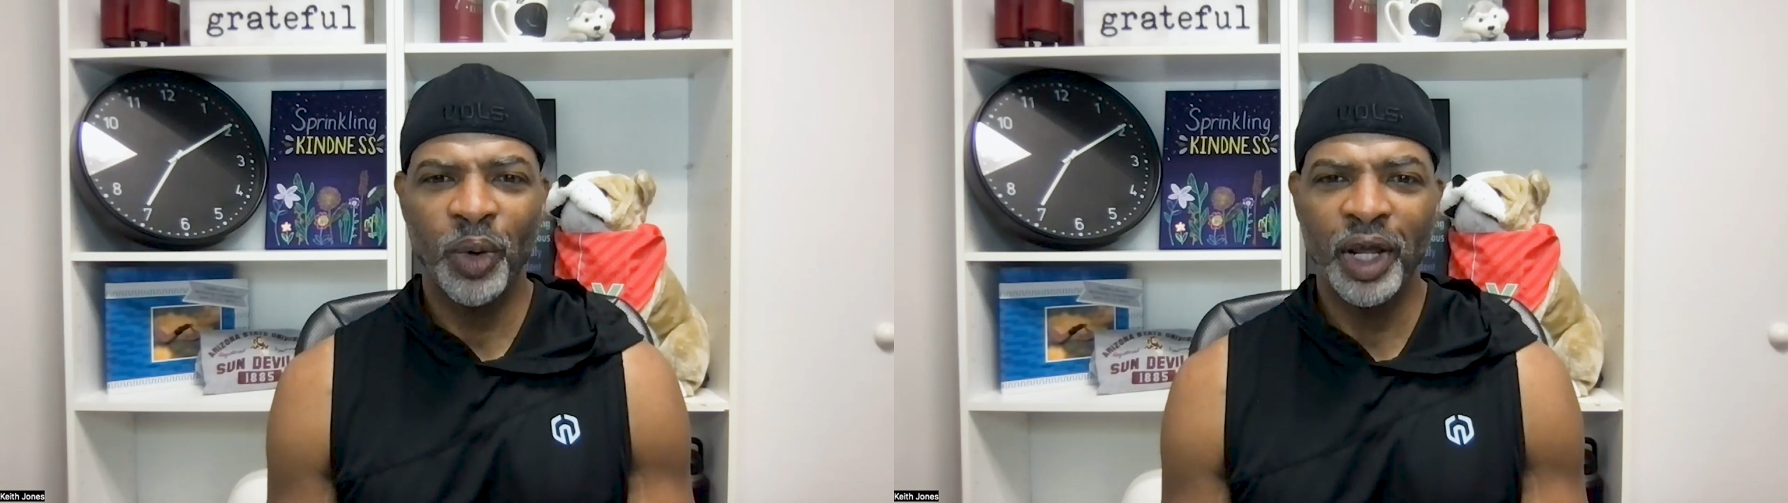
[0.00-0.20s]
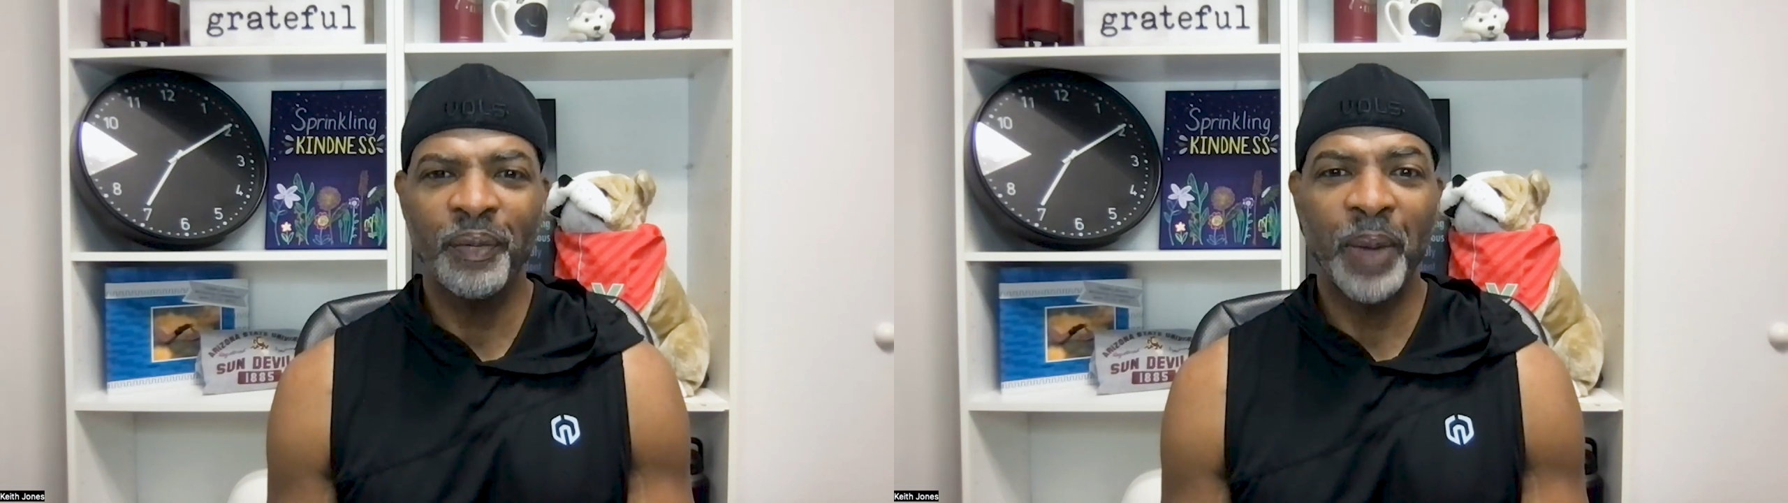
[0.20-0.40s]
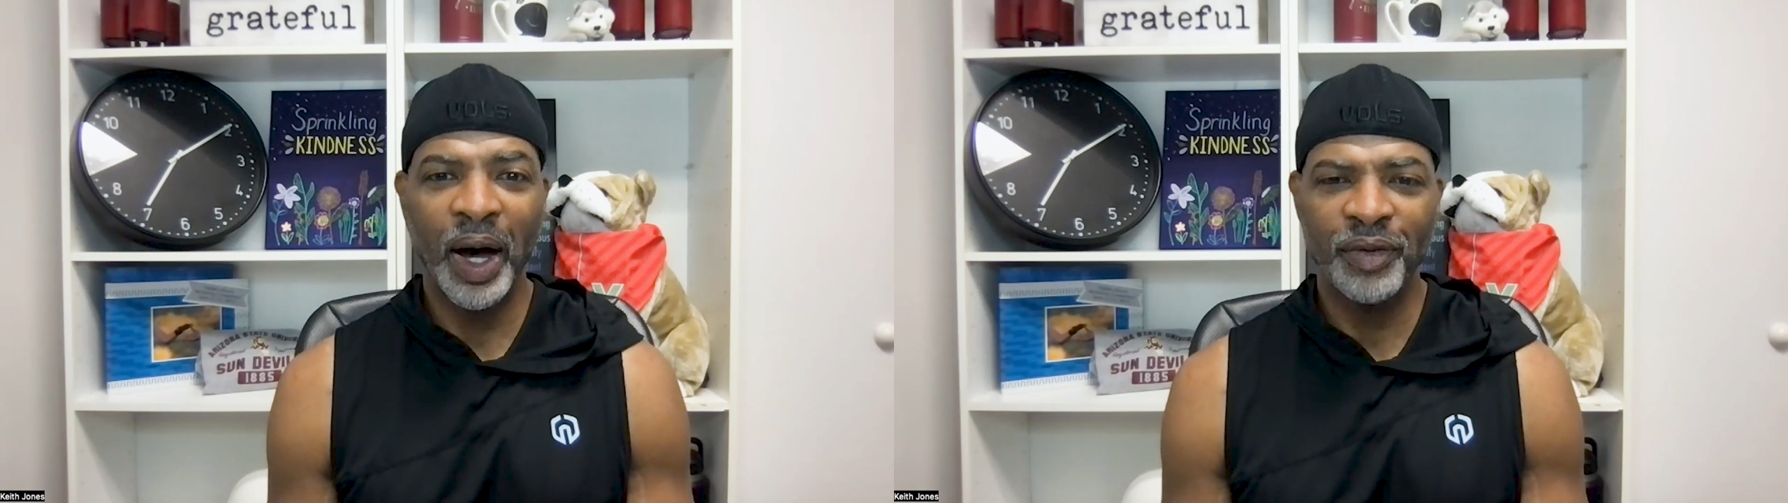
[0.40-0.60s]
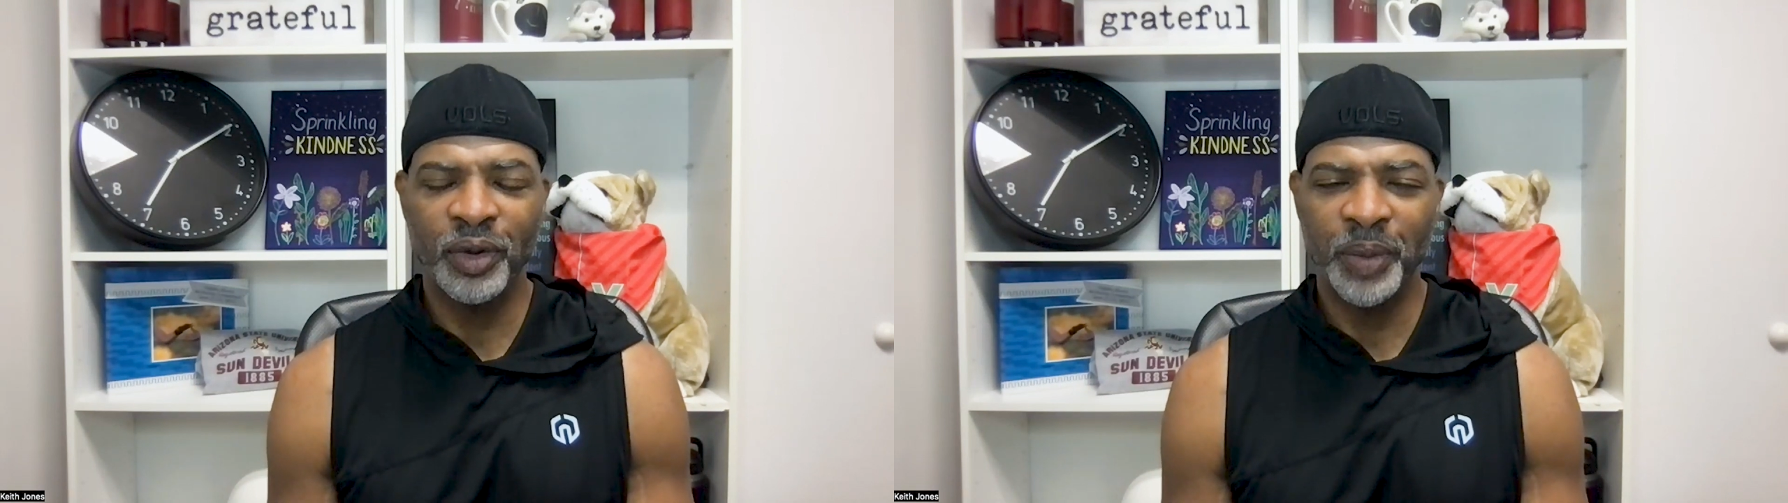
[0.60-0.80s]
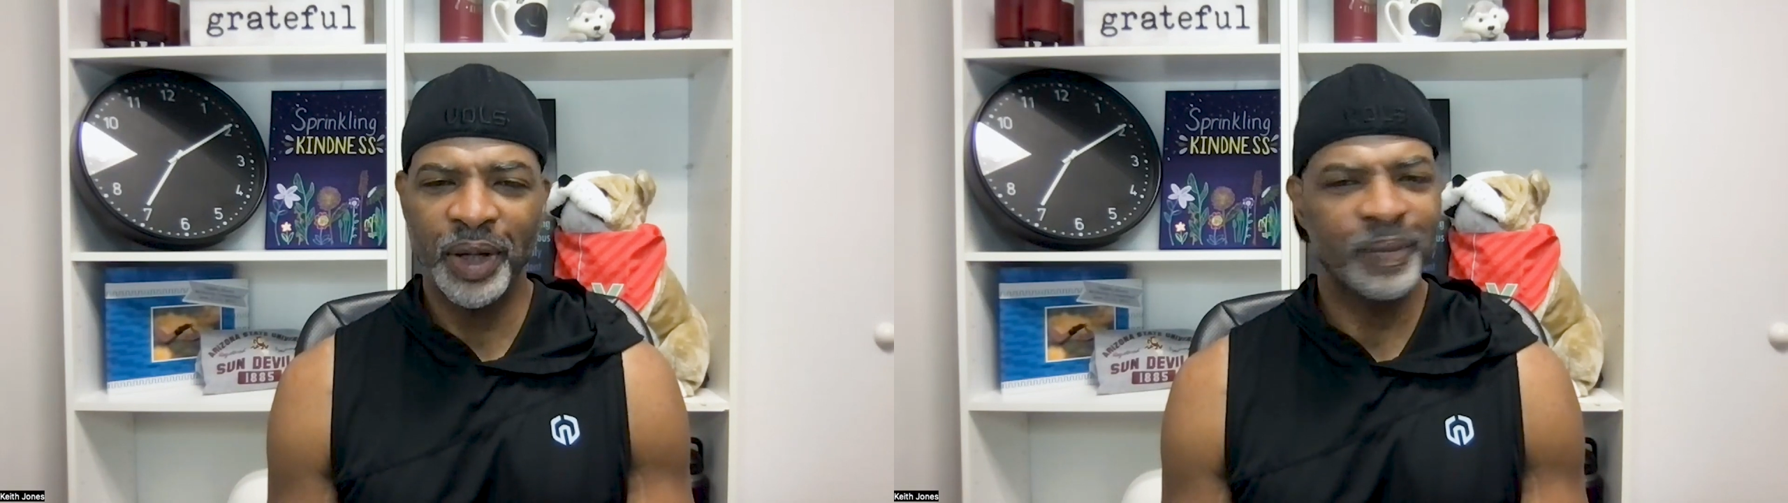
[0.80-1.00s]
would have
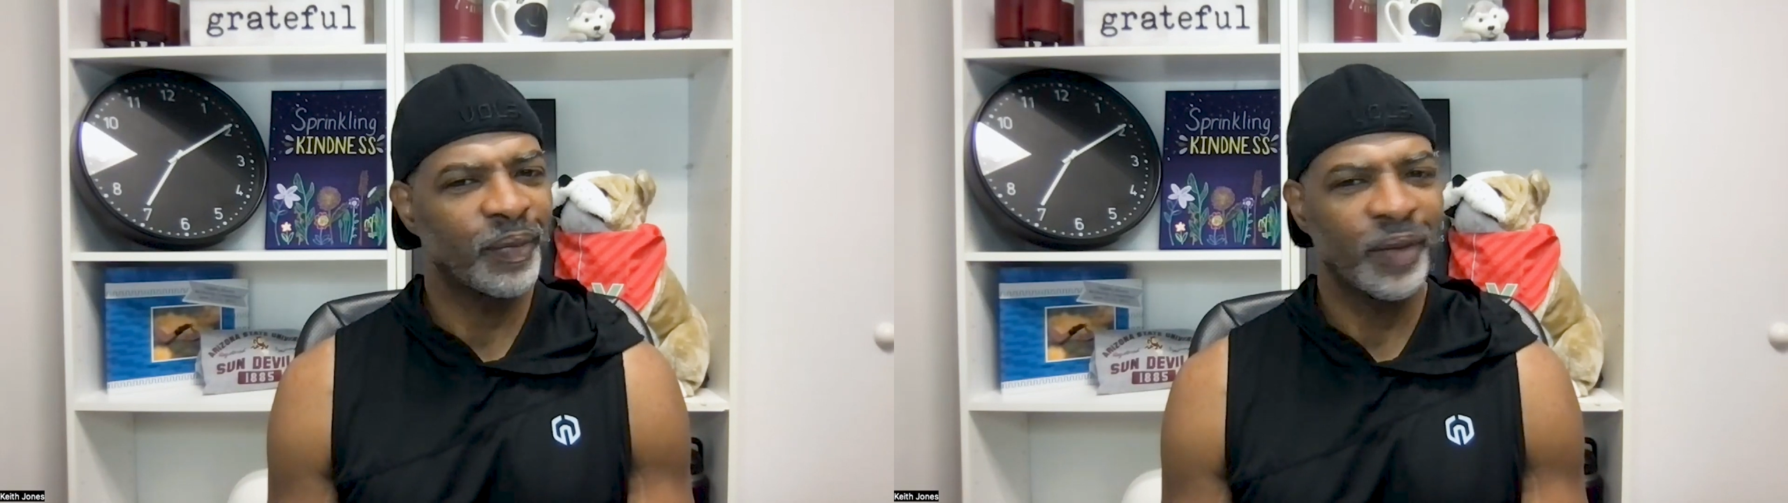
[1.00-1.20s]
bothered me.